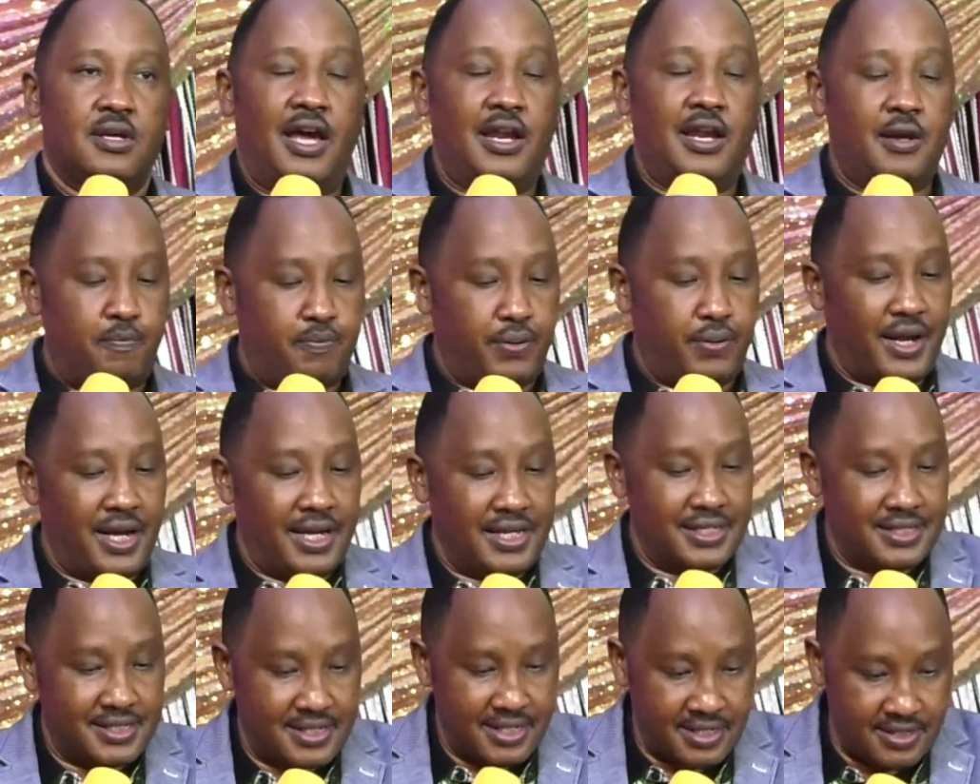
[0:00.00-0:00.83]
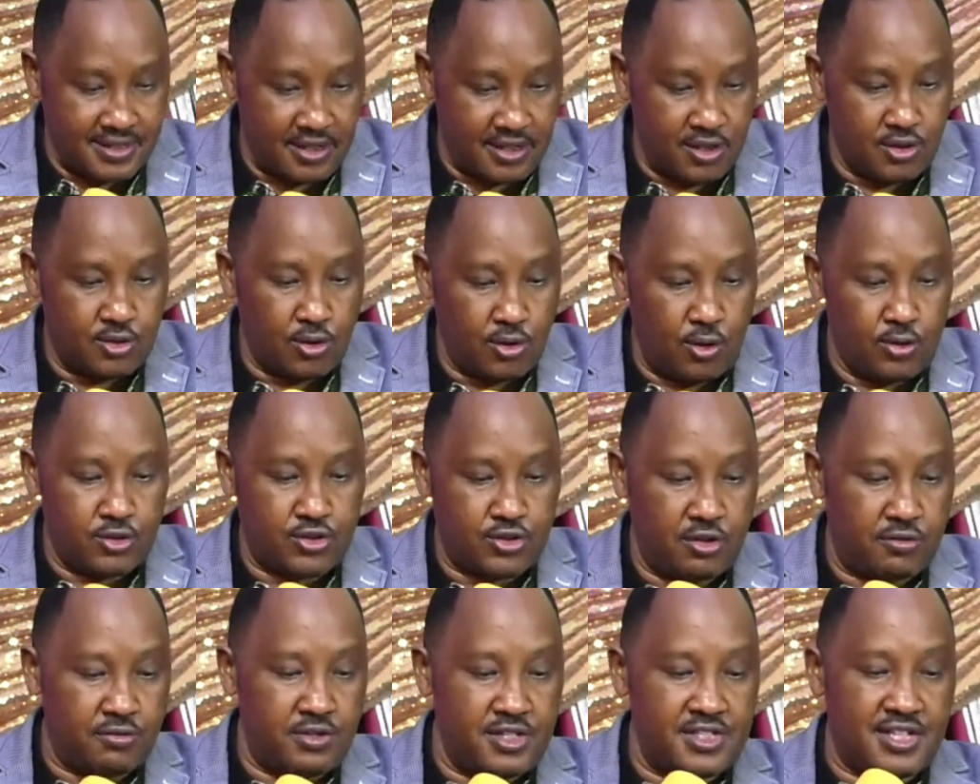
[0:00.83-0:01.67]
and prayerlessness is
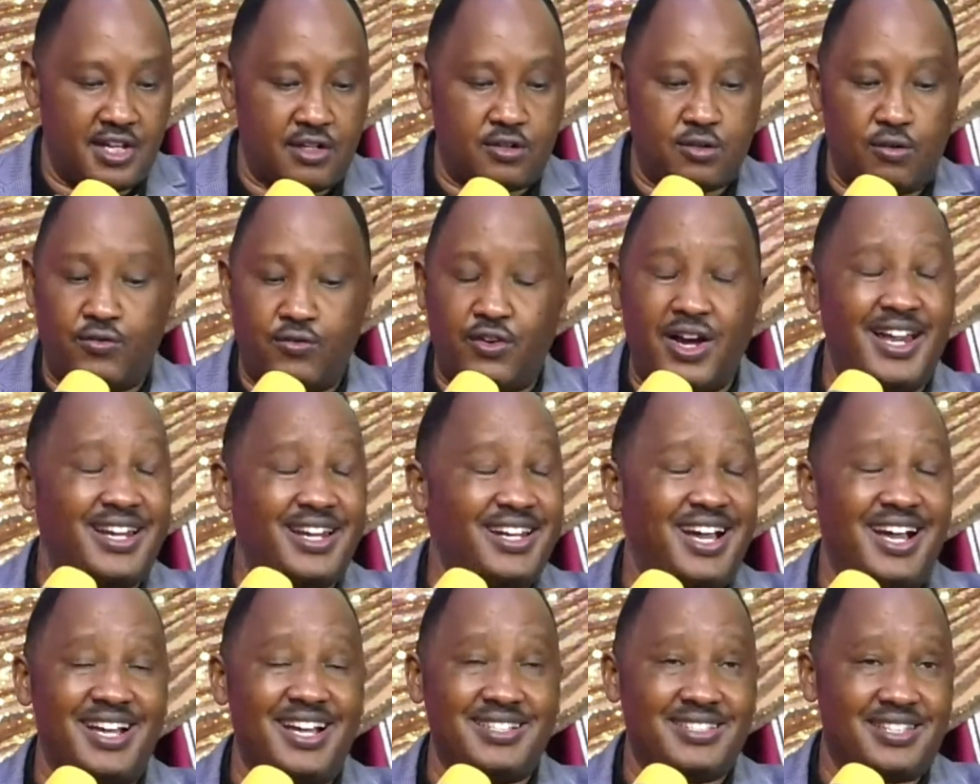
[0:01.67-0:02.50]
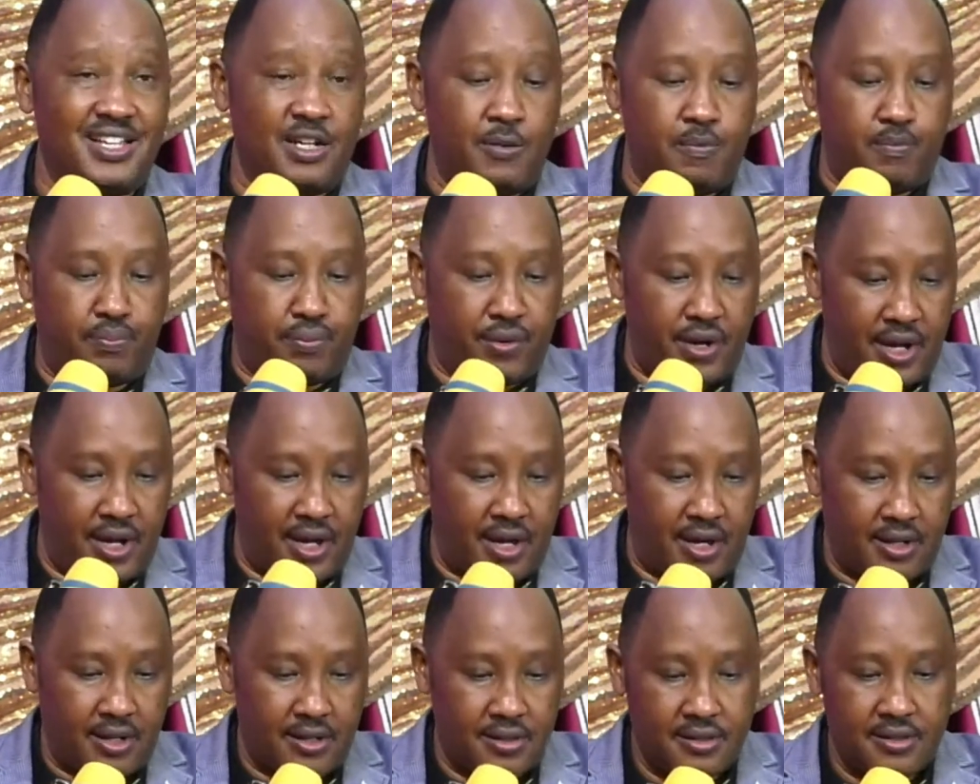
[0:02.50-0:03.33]
also a result of unanswered
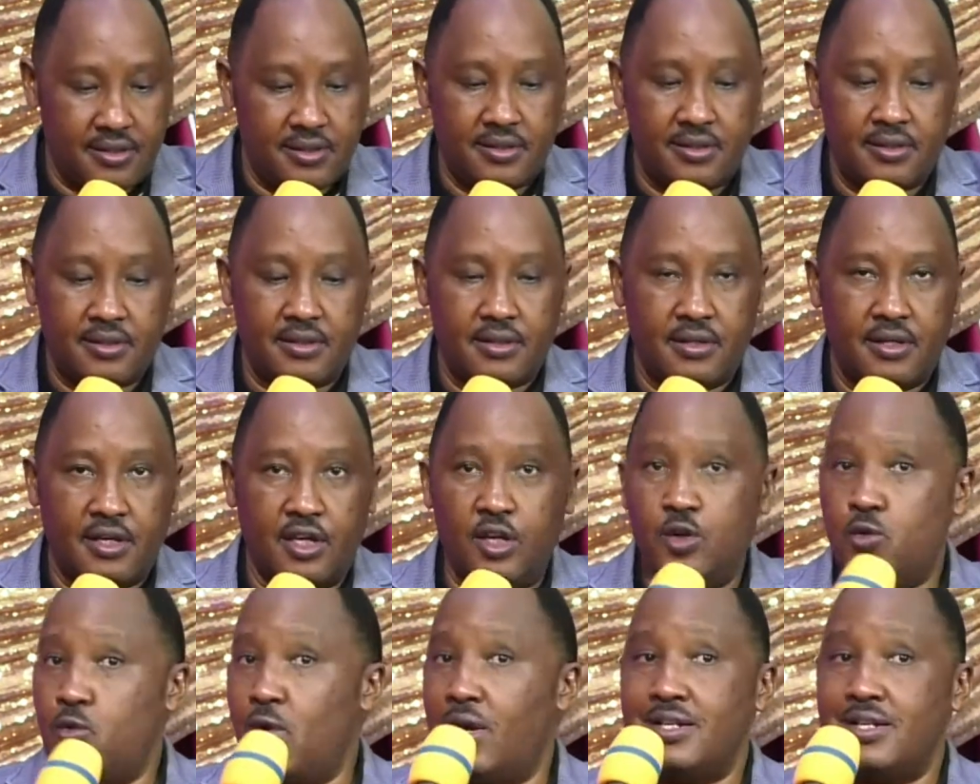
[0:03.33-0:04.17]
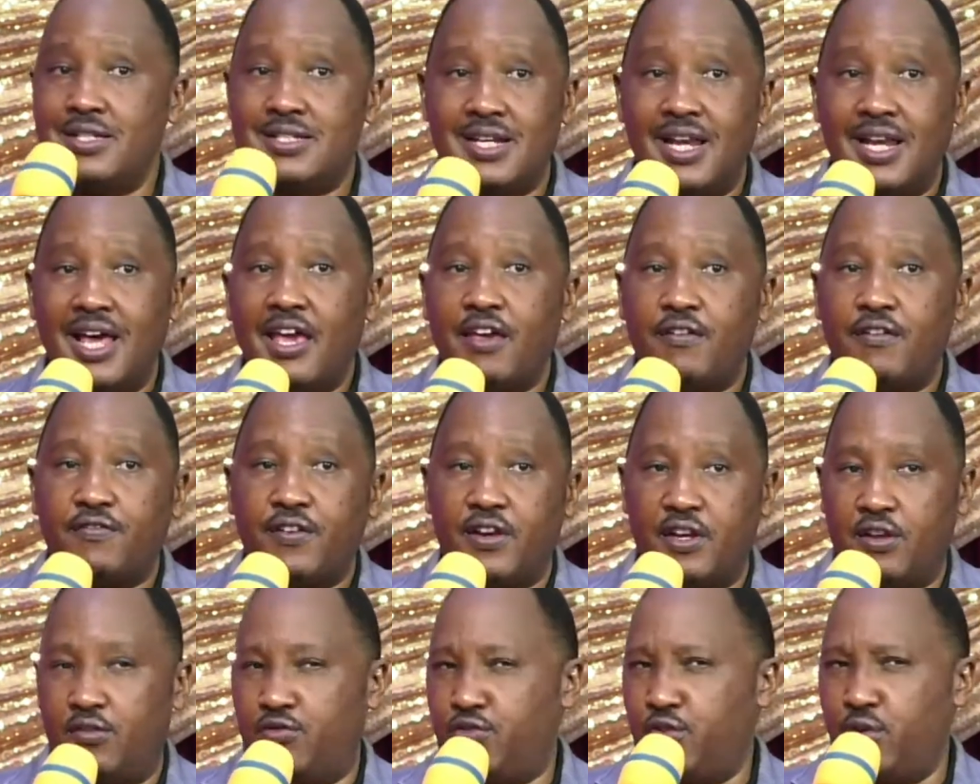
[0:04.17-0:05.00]
prayer in one's life
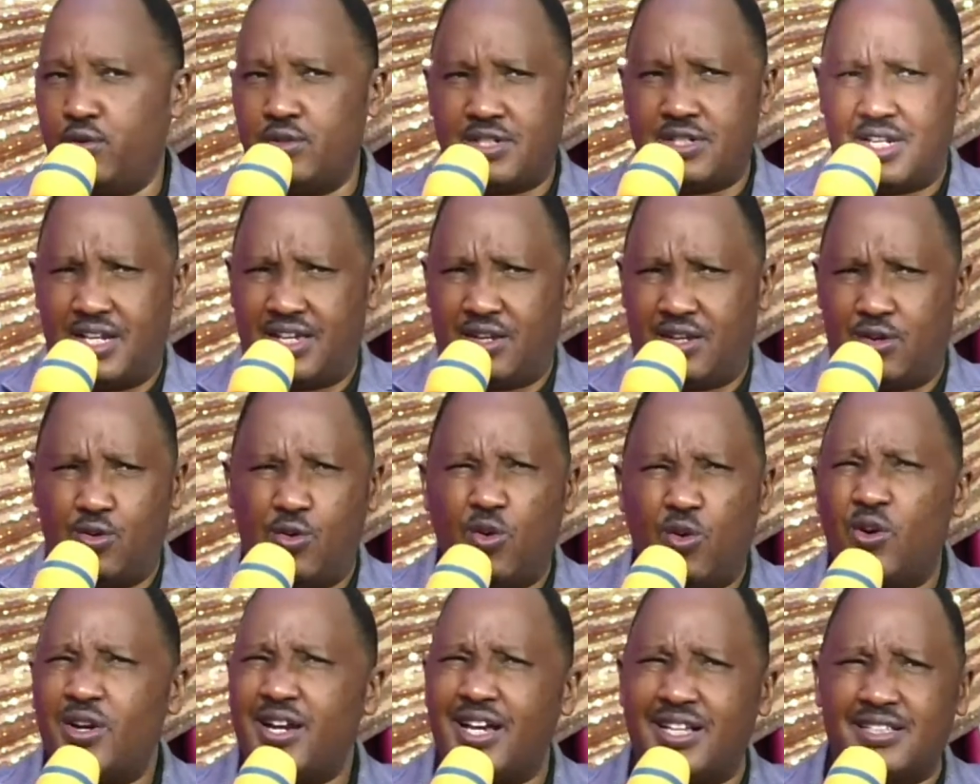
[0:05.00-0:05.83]
and it feels like God